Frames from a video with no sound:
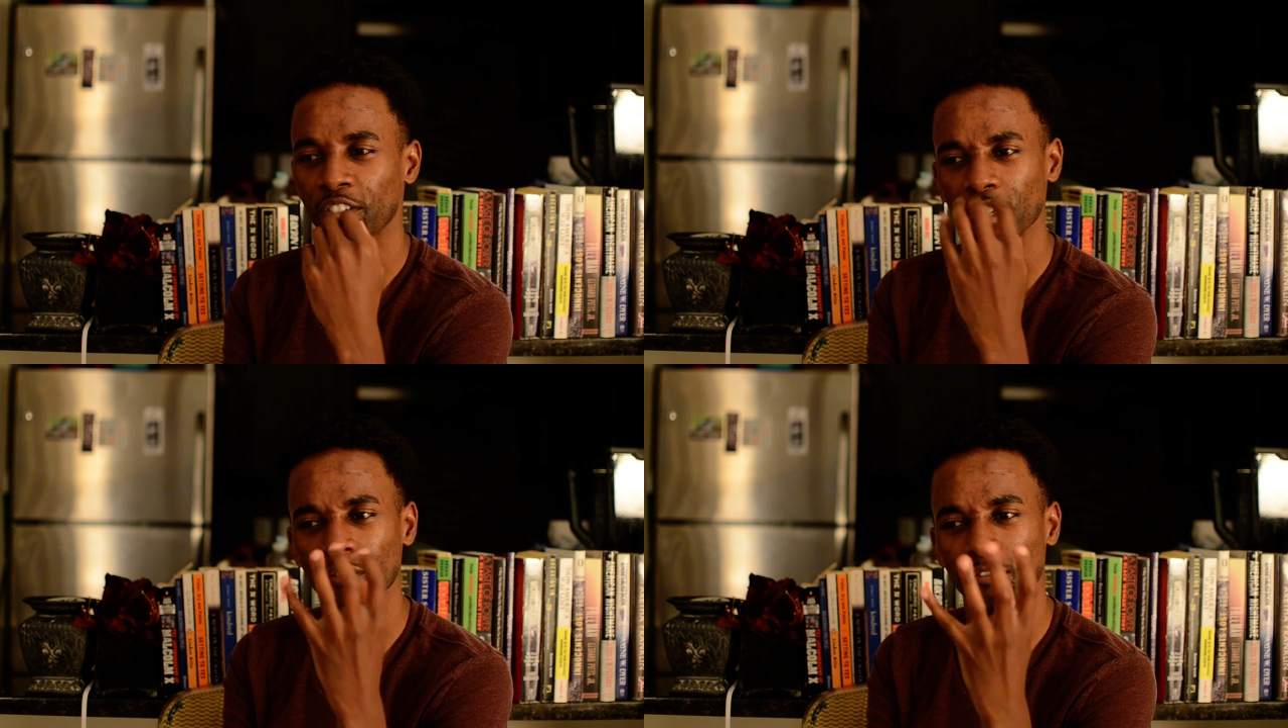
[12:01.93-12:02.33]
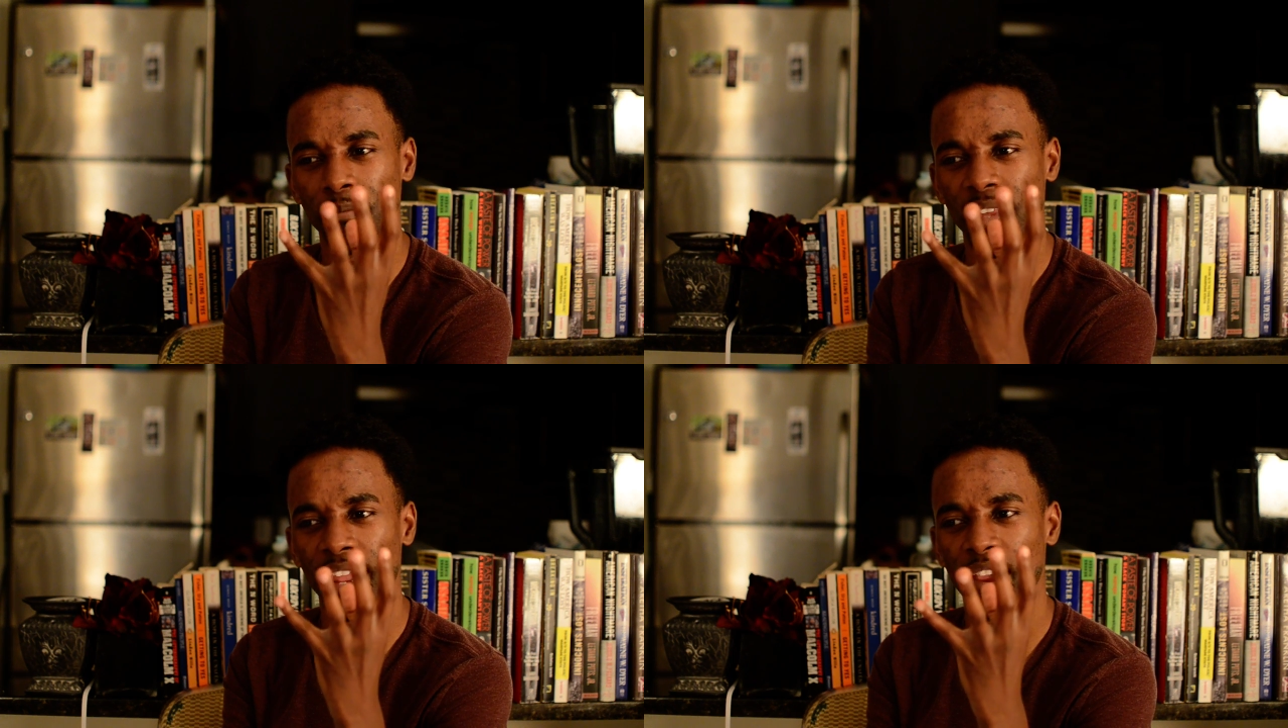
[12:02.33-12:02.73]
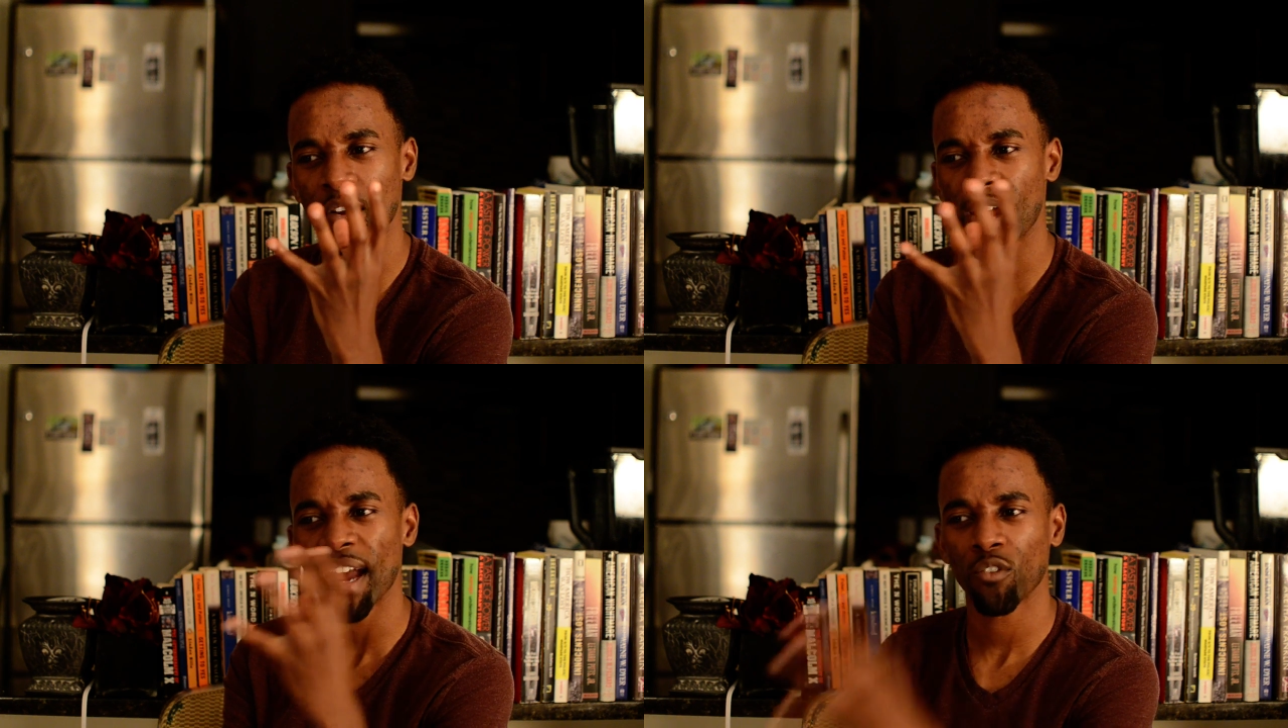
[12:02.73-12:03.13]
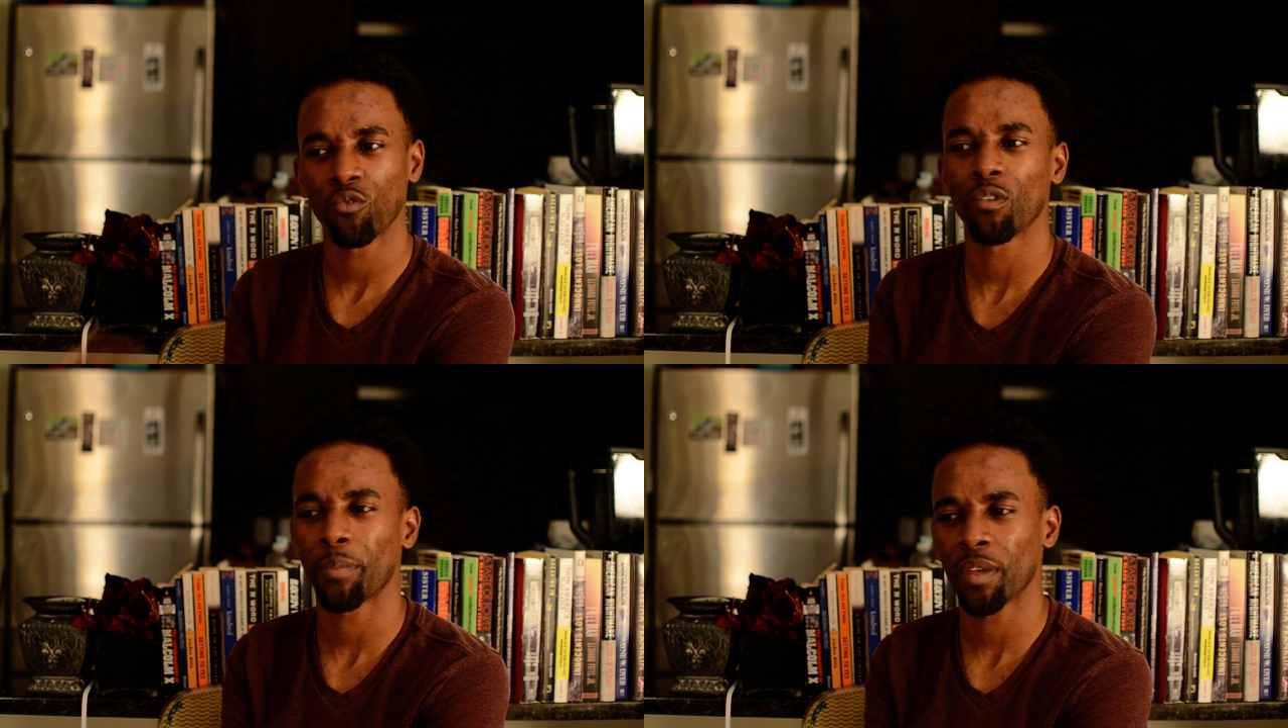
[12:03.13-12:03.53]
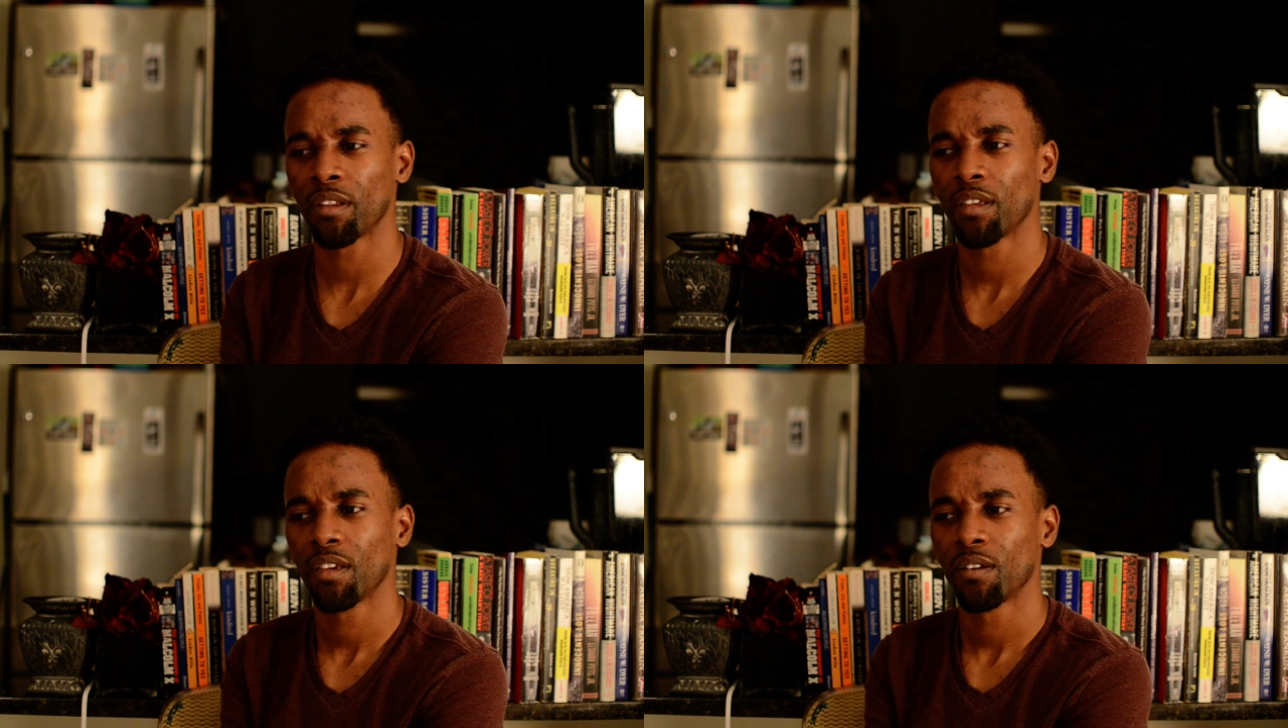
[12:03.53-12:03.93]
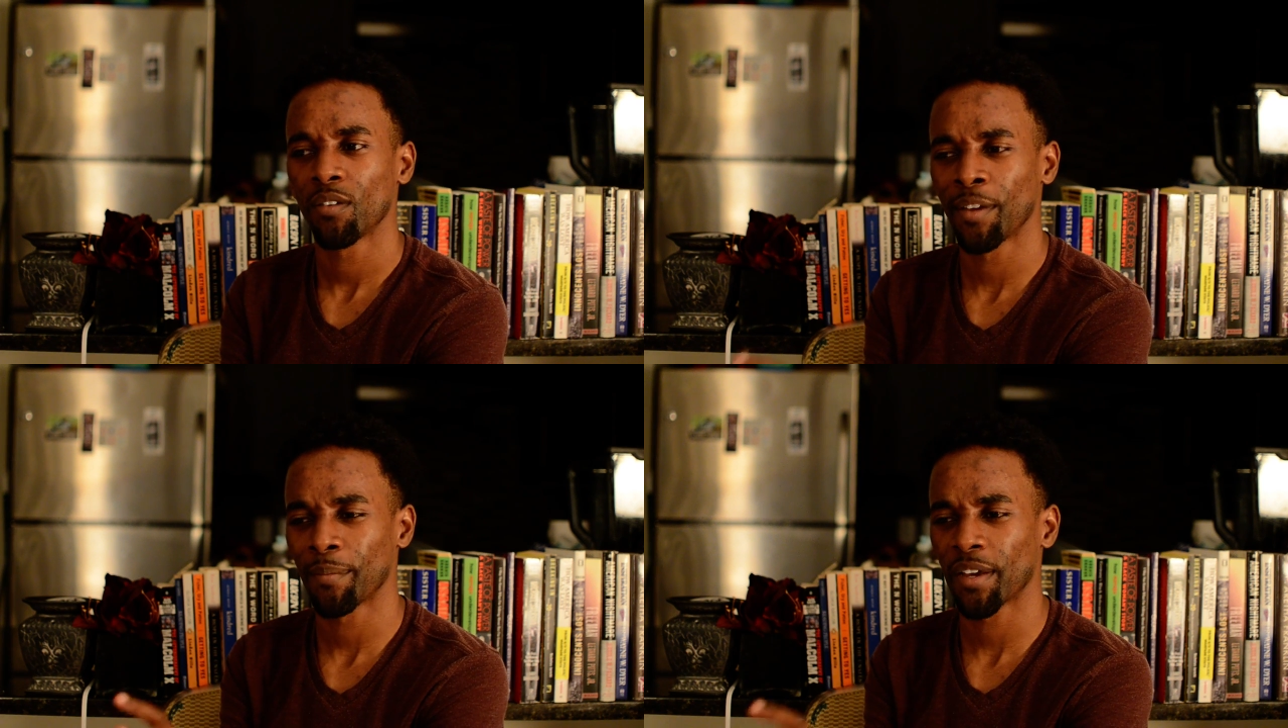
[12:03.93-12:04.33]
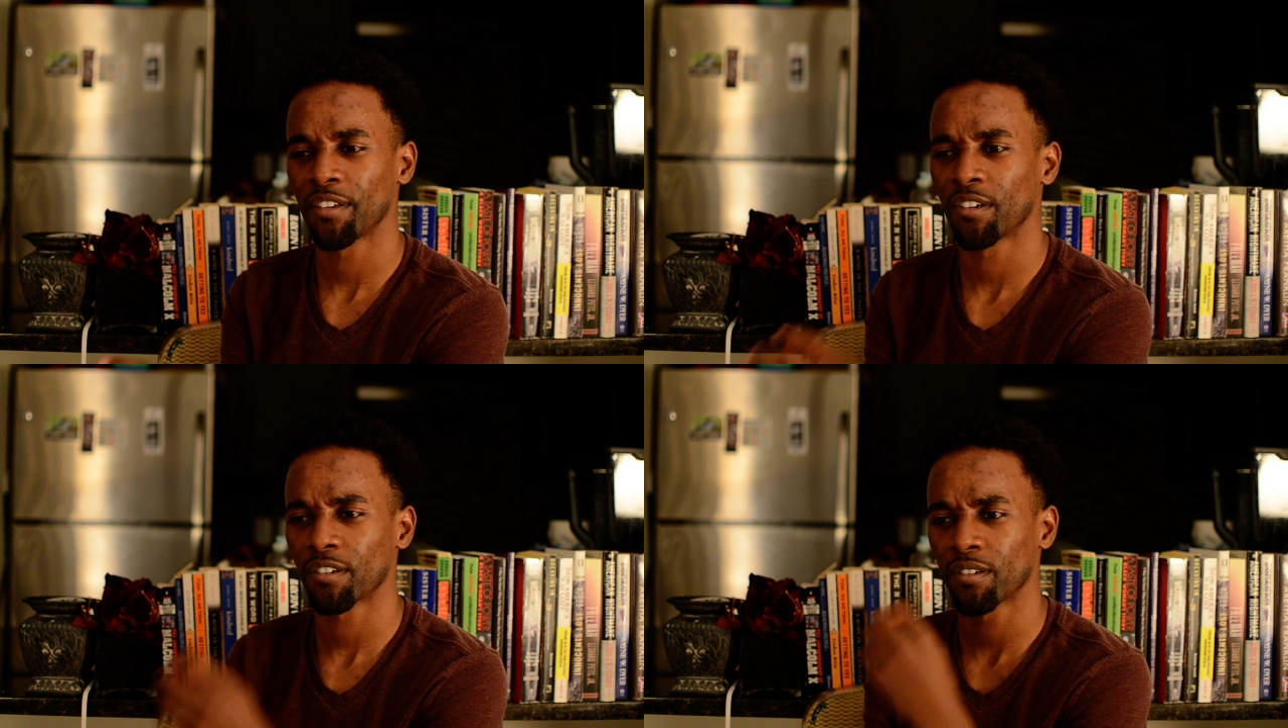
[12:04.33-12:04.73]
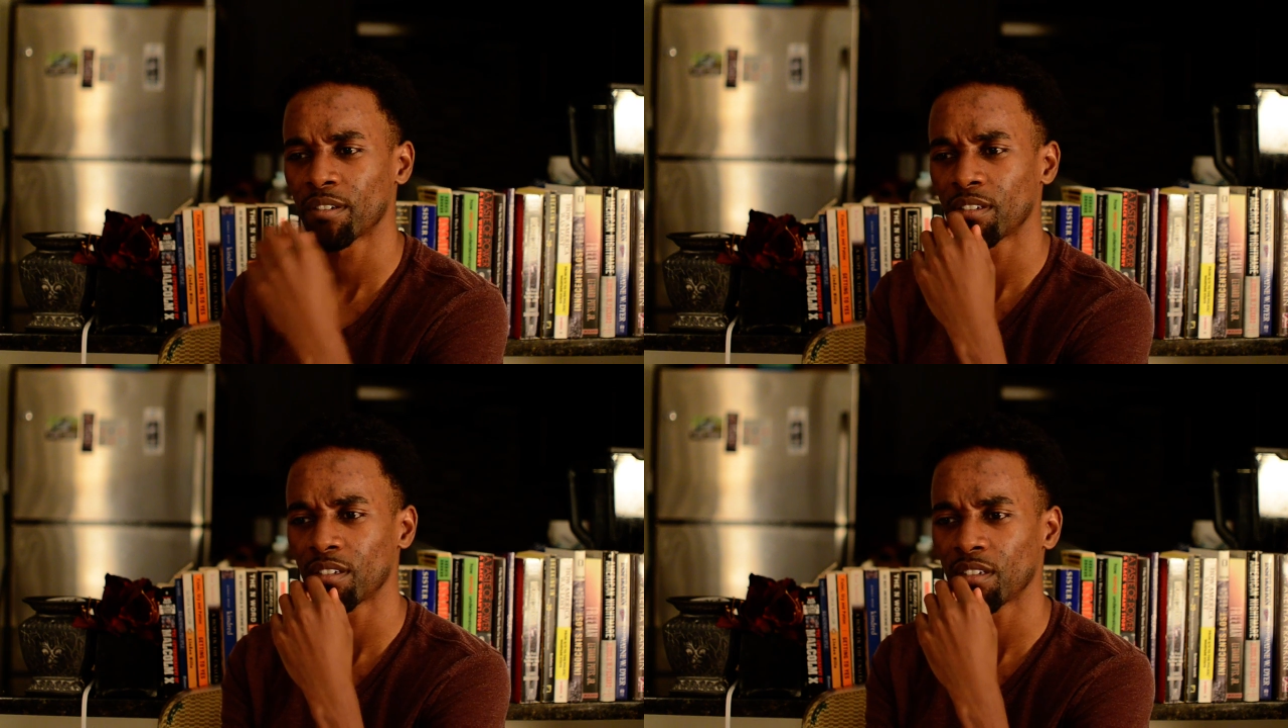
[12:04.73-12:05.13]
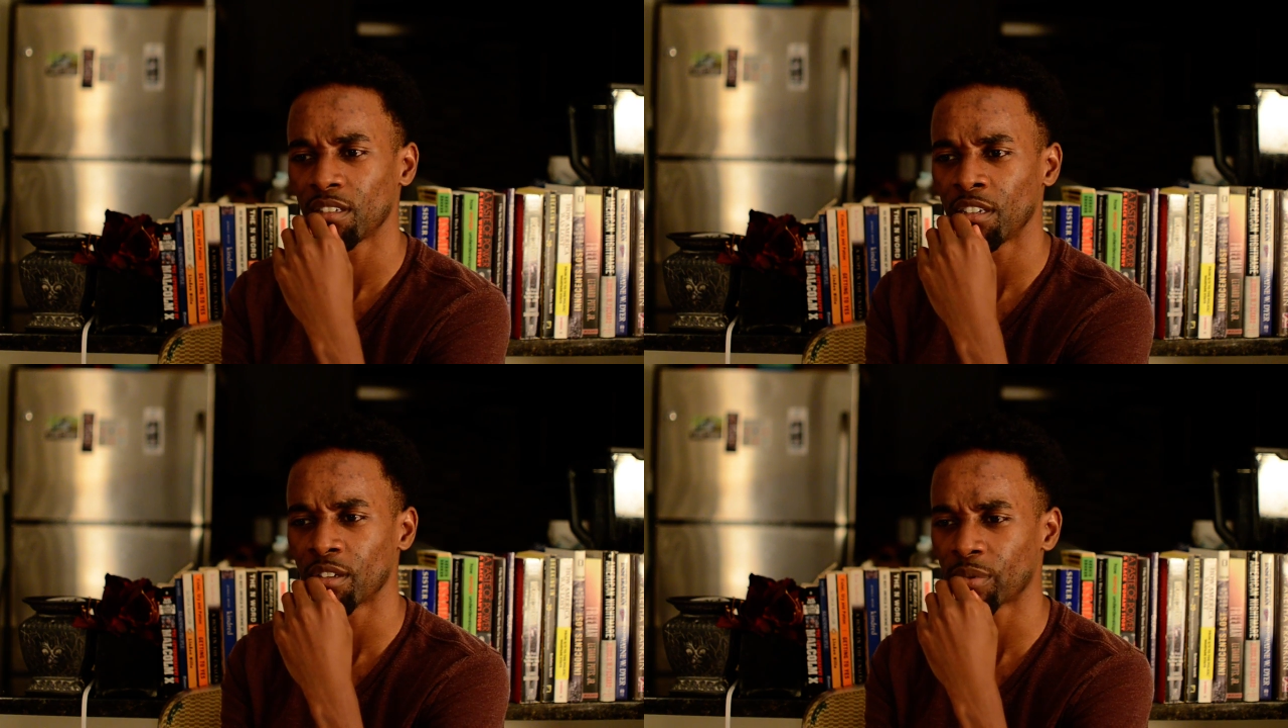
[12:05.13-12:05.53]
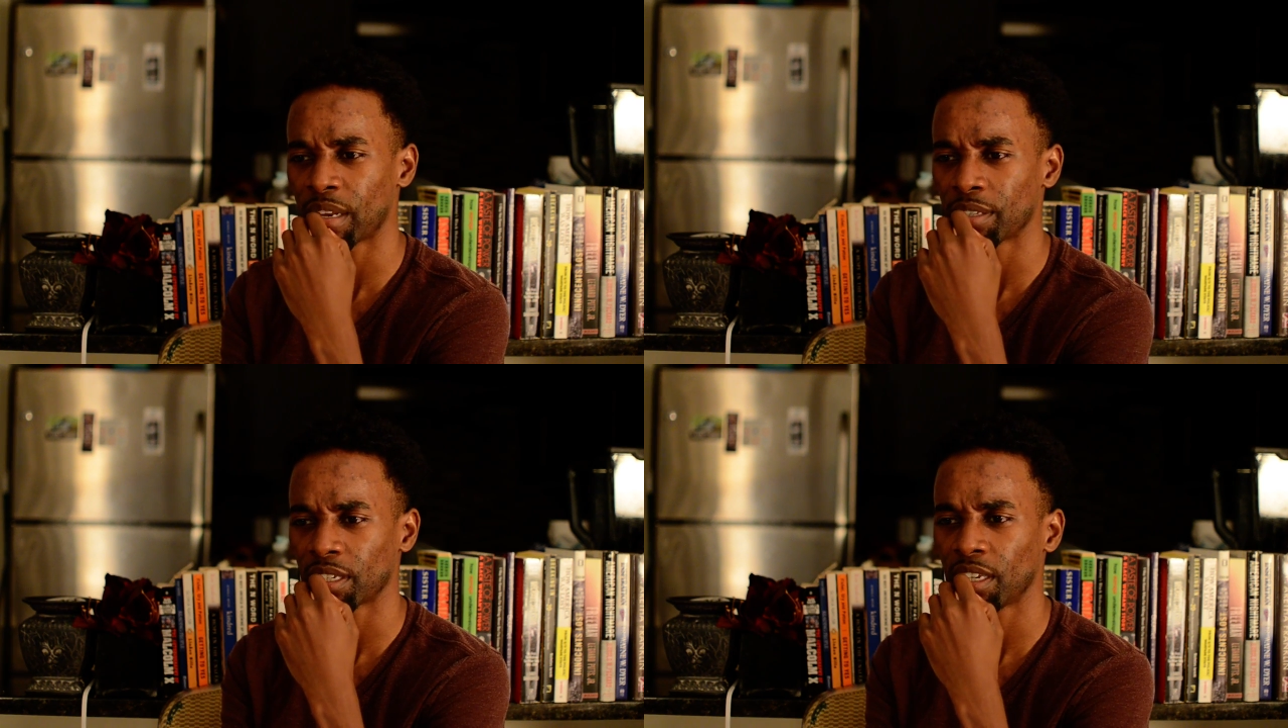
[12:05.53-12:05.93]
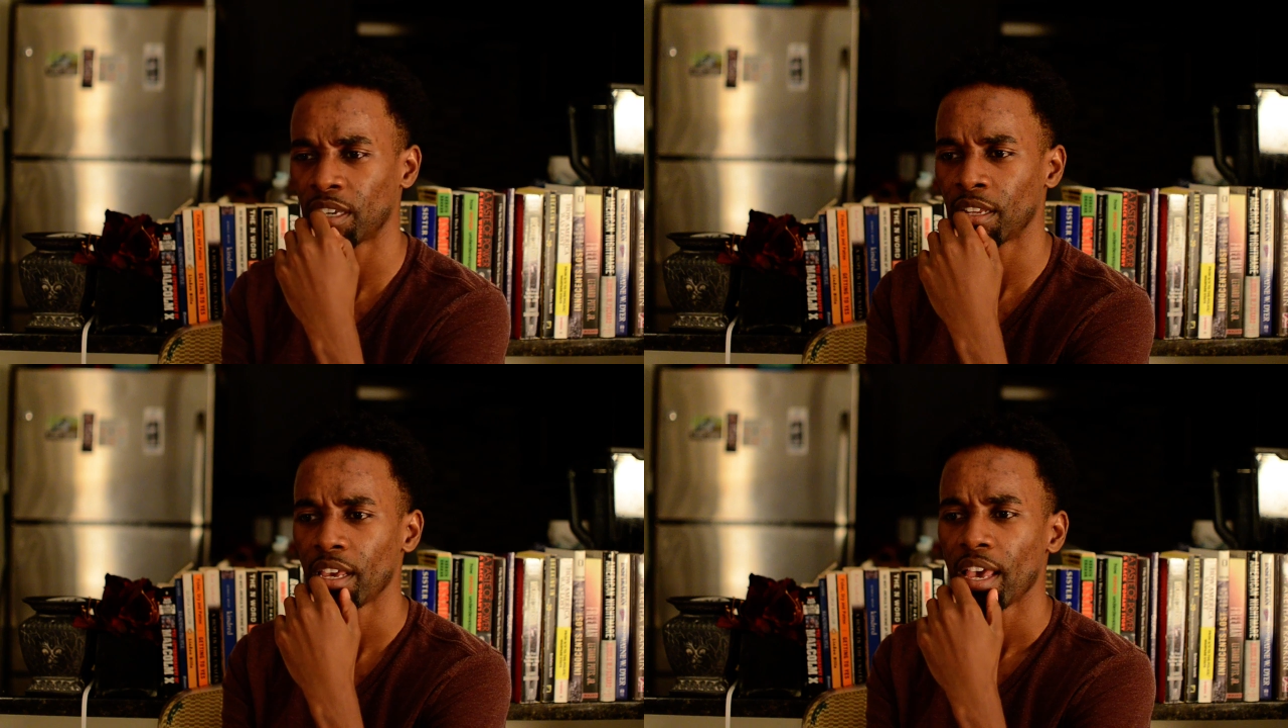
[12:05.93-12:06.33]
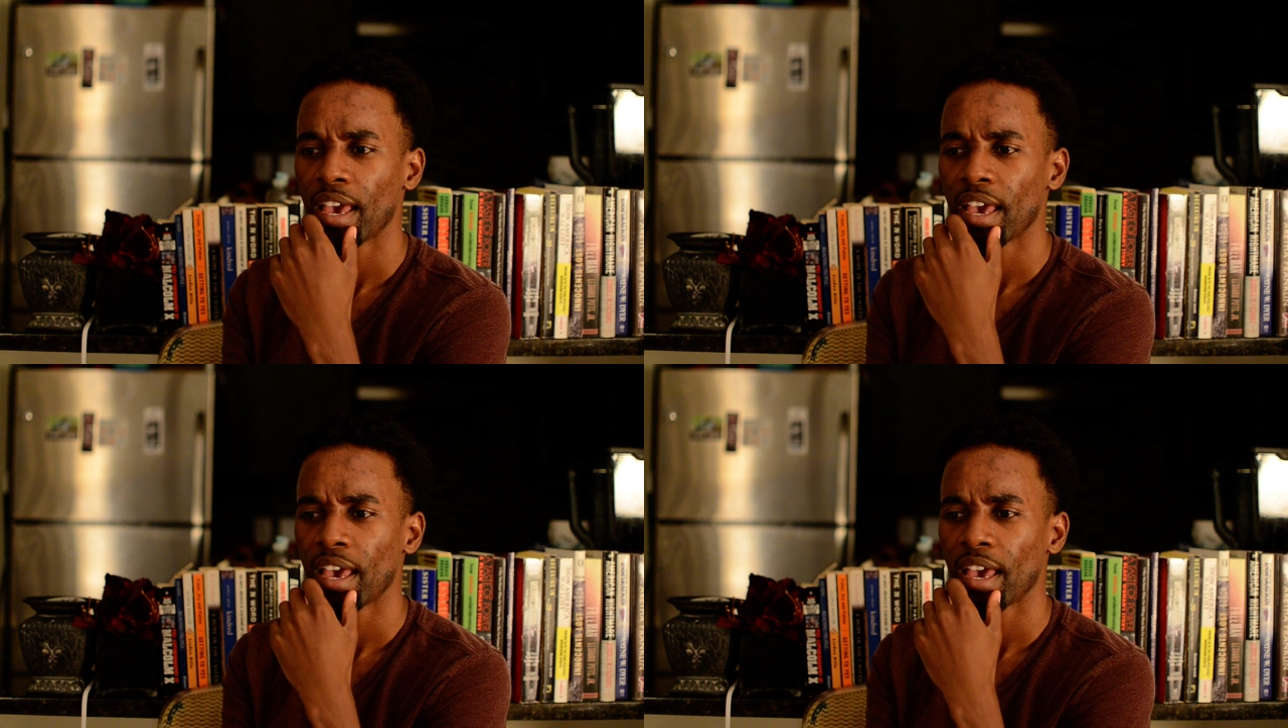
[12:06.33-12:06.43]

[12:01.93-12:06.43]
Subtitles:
She's from that era I grew up in my younger years when I was a kid.